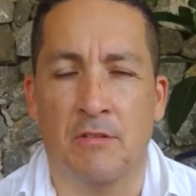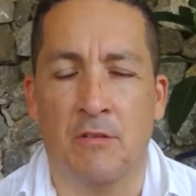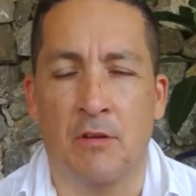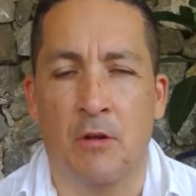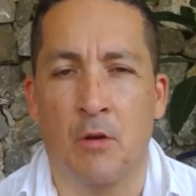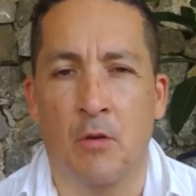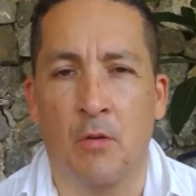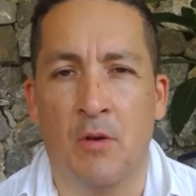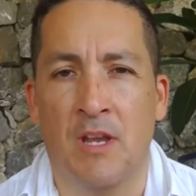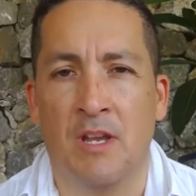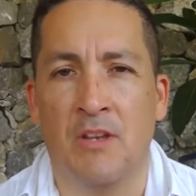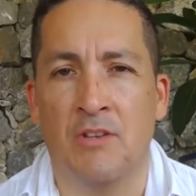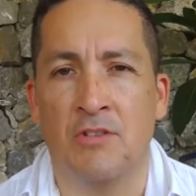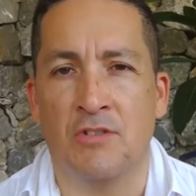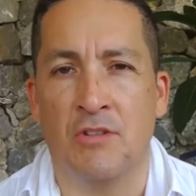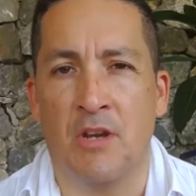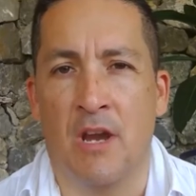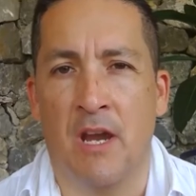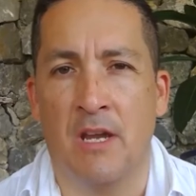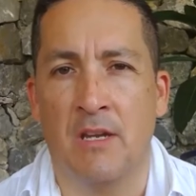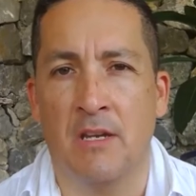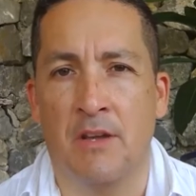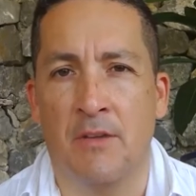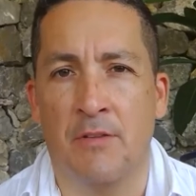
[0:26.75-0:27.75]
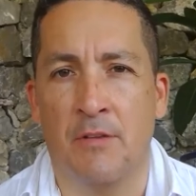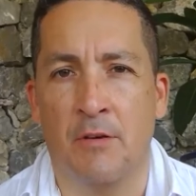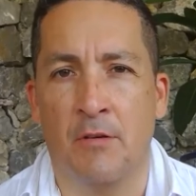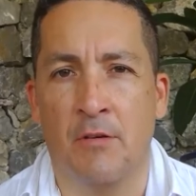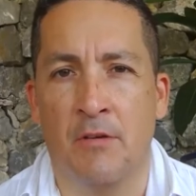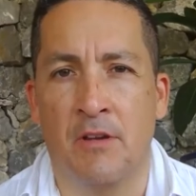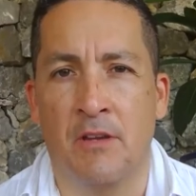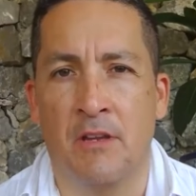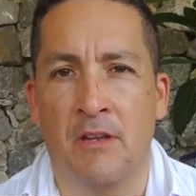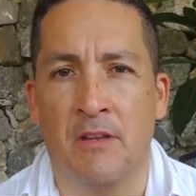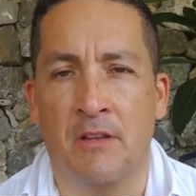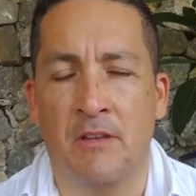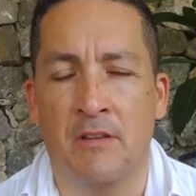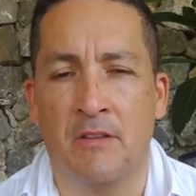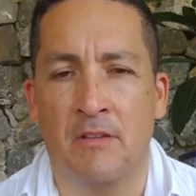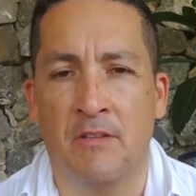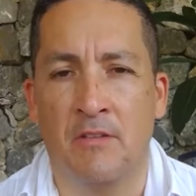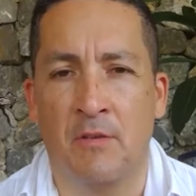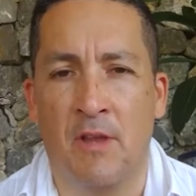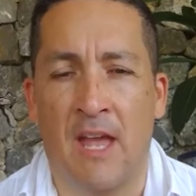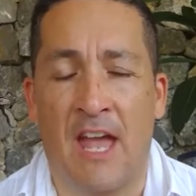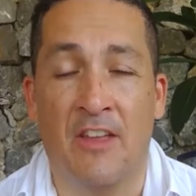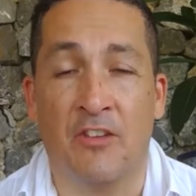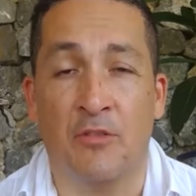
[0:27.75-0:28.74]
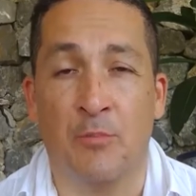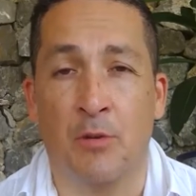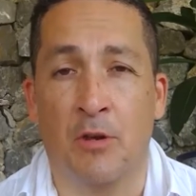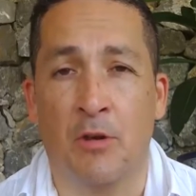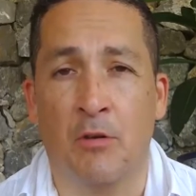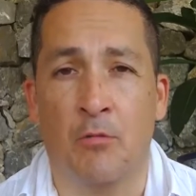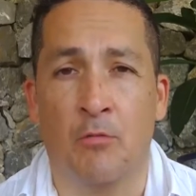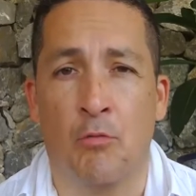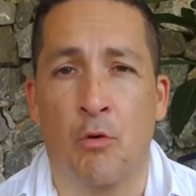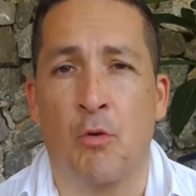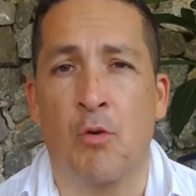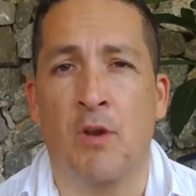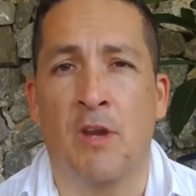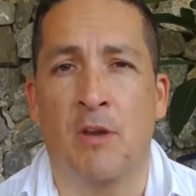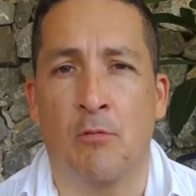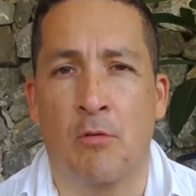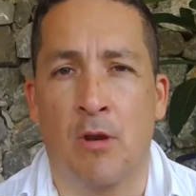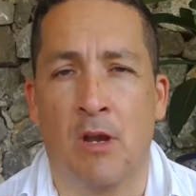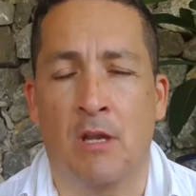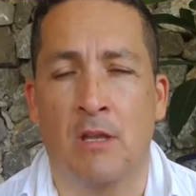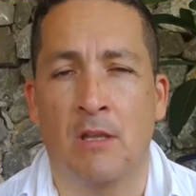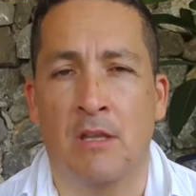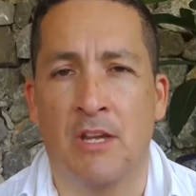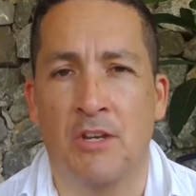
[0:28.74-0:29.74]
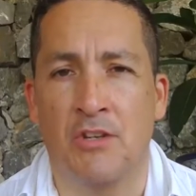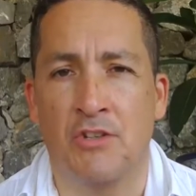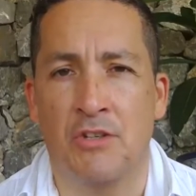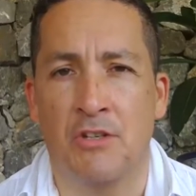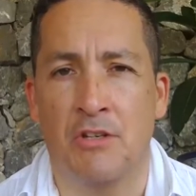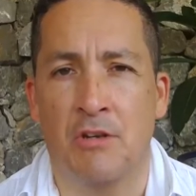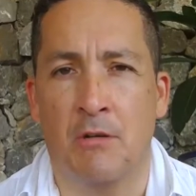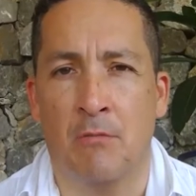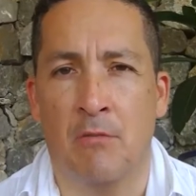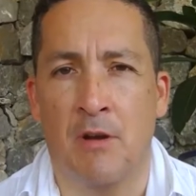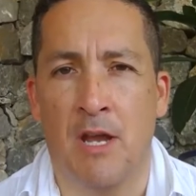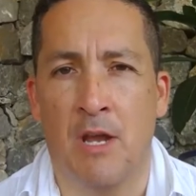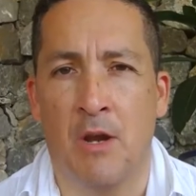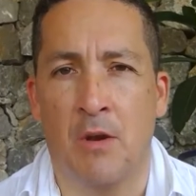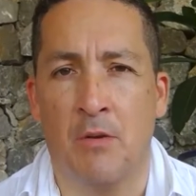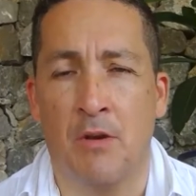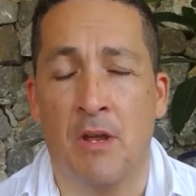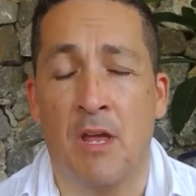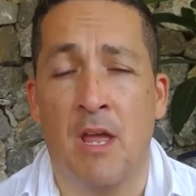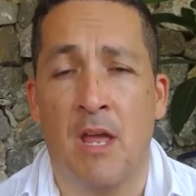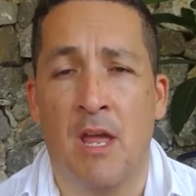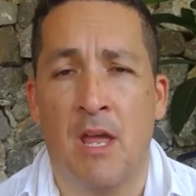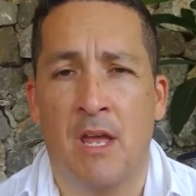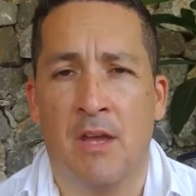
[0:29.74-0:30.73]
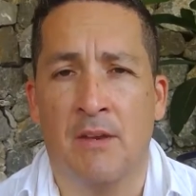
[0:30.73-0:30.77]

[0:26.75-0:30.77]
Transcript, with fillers: So in China, there is has been growing regulation around